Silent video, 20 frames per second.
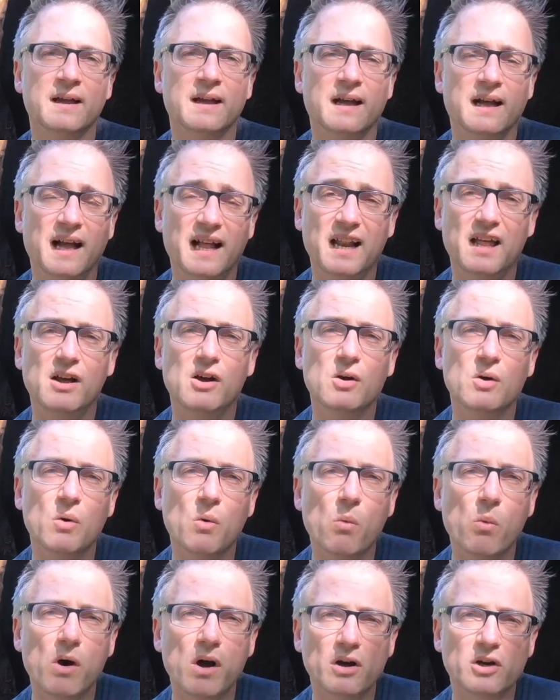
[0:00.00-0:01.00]
Hello
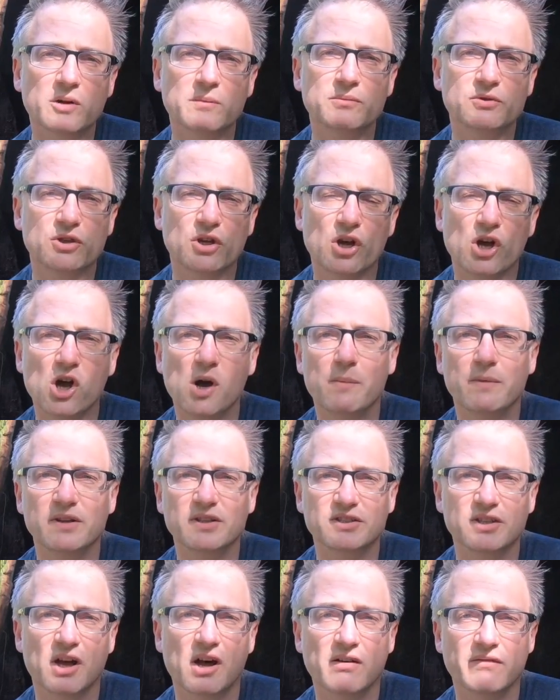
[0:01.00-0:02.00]
and welcome to
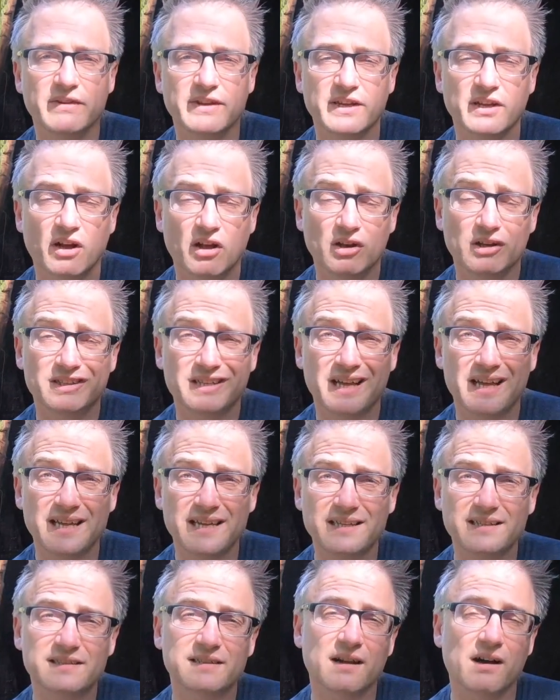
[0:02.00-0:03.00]
Herman's RV Holidays.